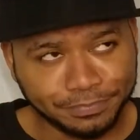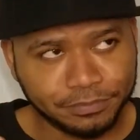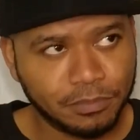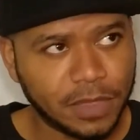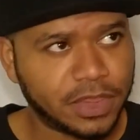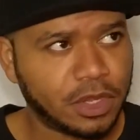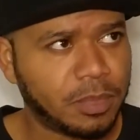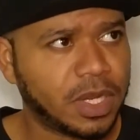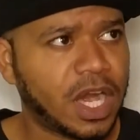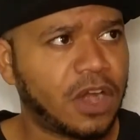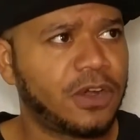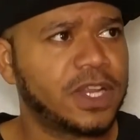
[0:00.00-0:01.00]
Let There Be
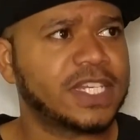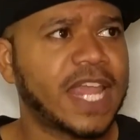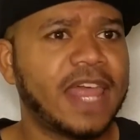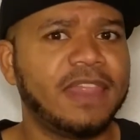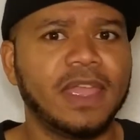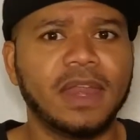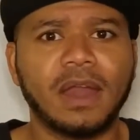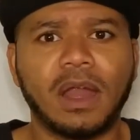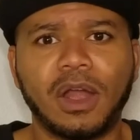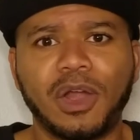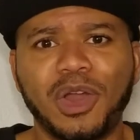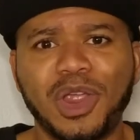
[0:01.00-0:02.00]
Carnage, and then
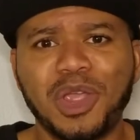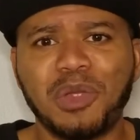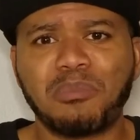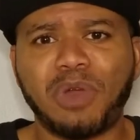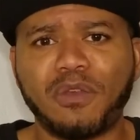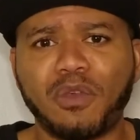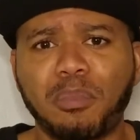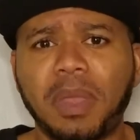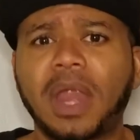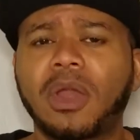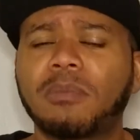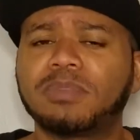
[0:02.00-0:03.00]
our Marvel
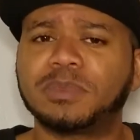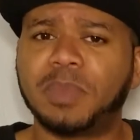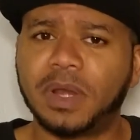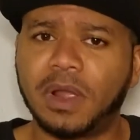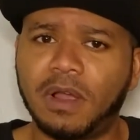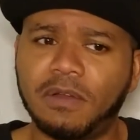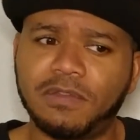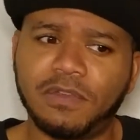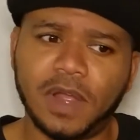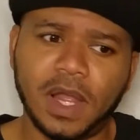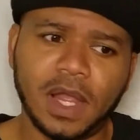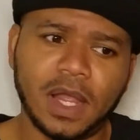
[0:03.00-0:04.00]
pair-up spinoff
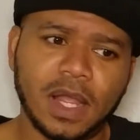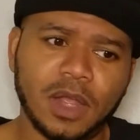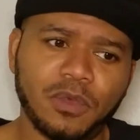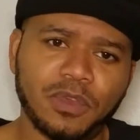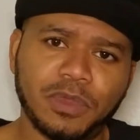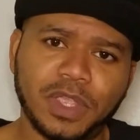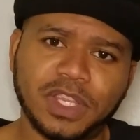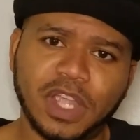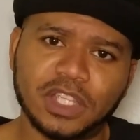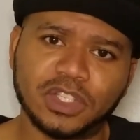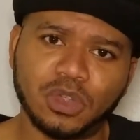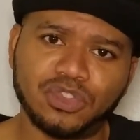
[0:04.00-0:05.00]
uh, with guest
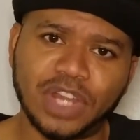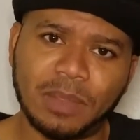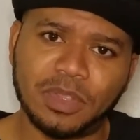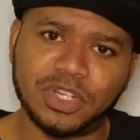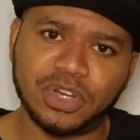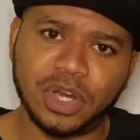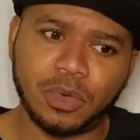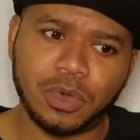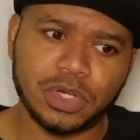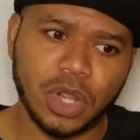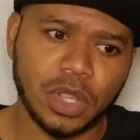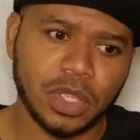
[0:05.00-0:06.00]
host Jamie Jirak. We're
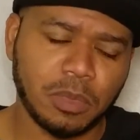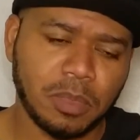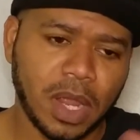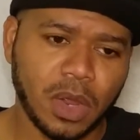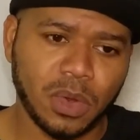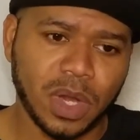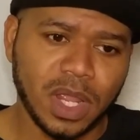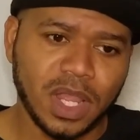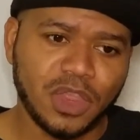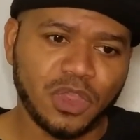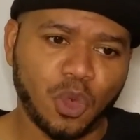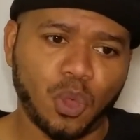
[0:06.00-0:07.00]
talking about
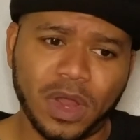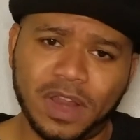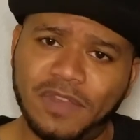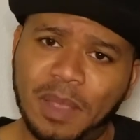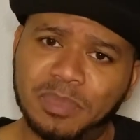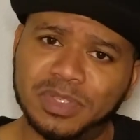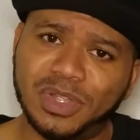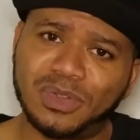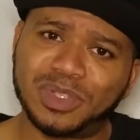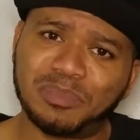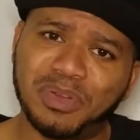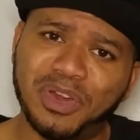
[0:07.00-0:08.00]
the what-if episodes and
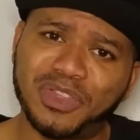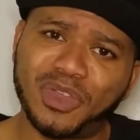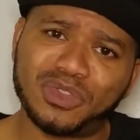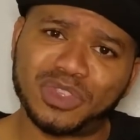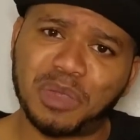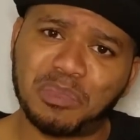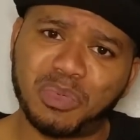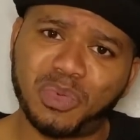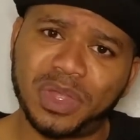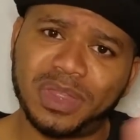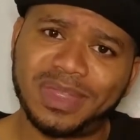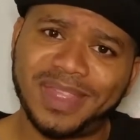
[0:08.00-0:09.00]
pairing those up
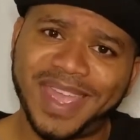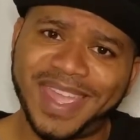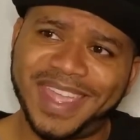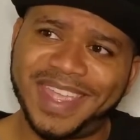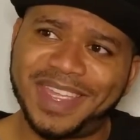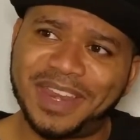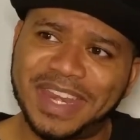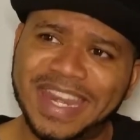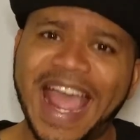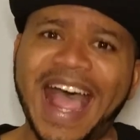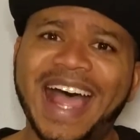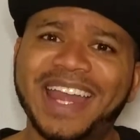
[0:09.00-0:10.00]
with a
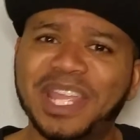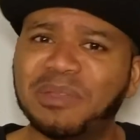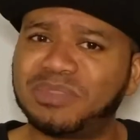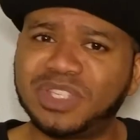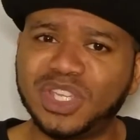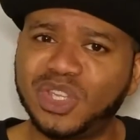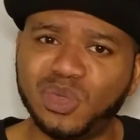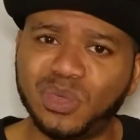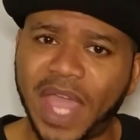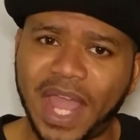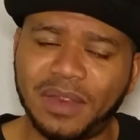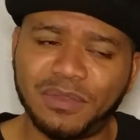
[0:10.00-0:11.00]
non-M C U
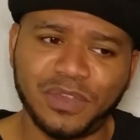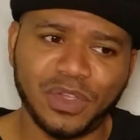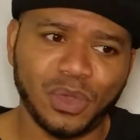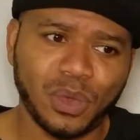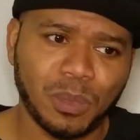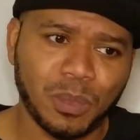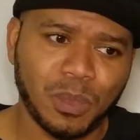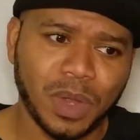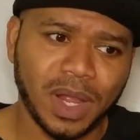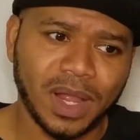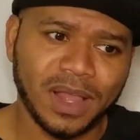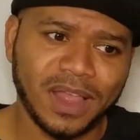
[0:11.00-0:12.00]
canon film.
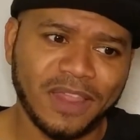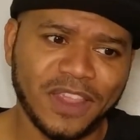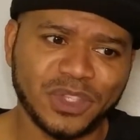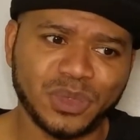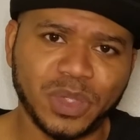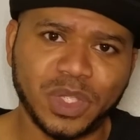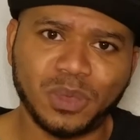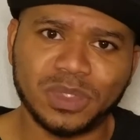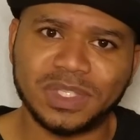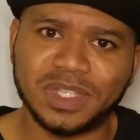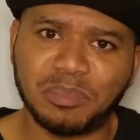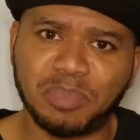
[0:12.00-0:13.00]
Uh, and this week was
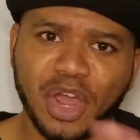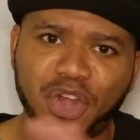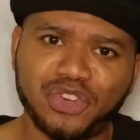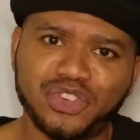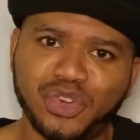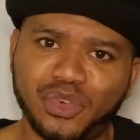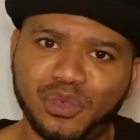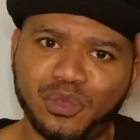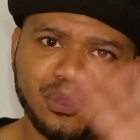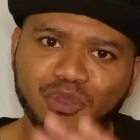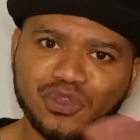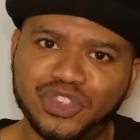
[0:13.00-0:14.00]
the Punisher
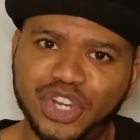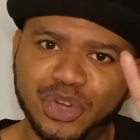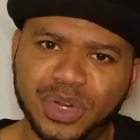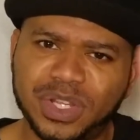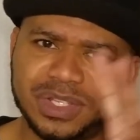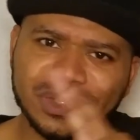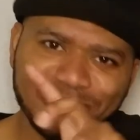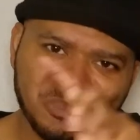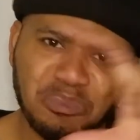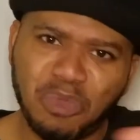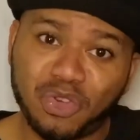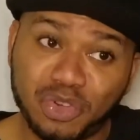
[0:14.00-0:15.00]
series,
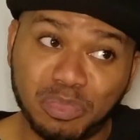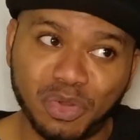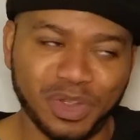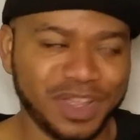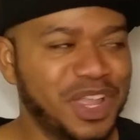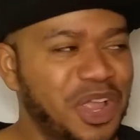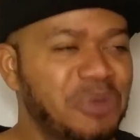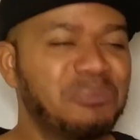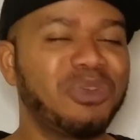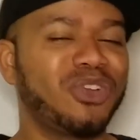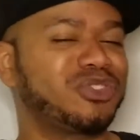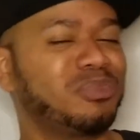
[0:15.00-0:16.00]
multiple
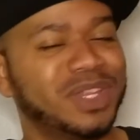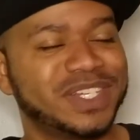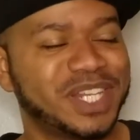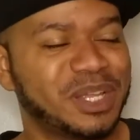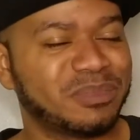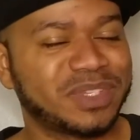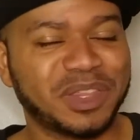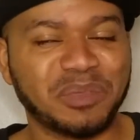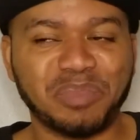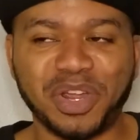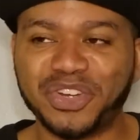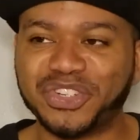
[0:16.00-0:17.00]
multiple attempts at the
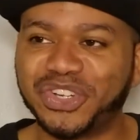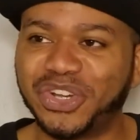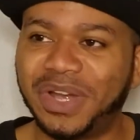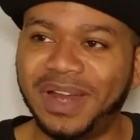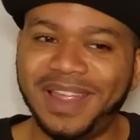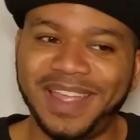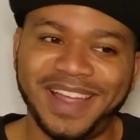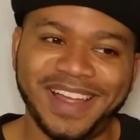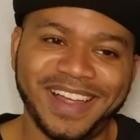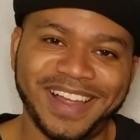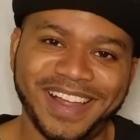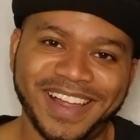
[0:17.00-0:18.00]
Punisher.
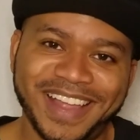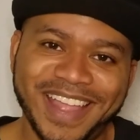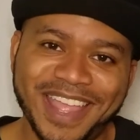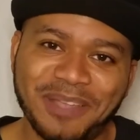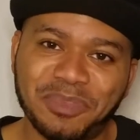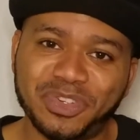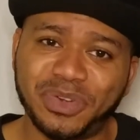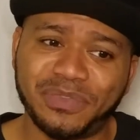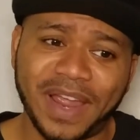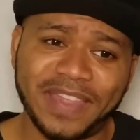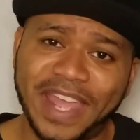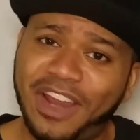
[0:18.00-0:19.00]
Uh, but you can find
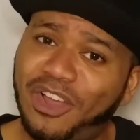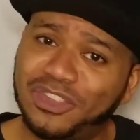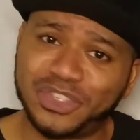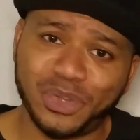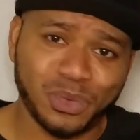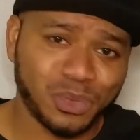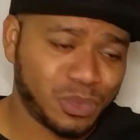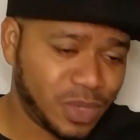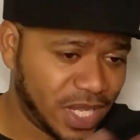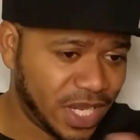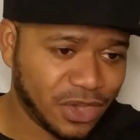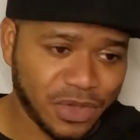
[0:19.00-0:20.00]
that also
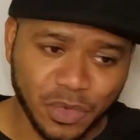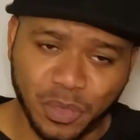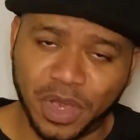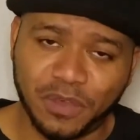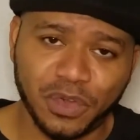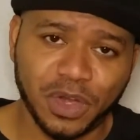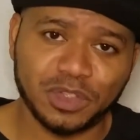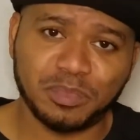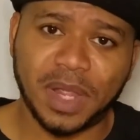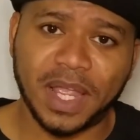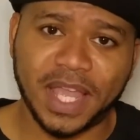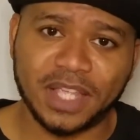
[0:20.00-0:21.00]
here and wherever else
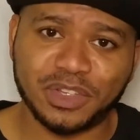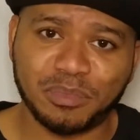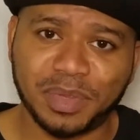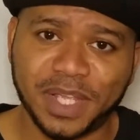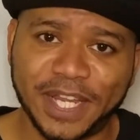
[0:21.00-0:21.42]
podcasts are played.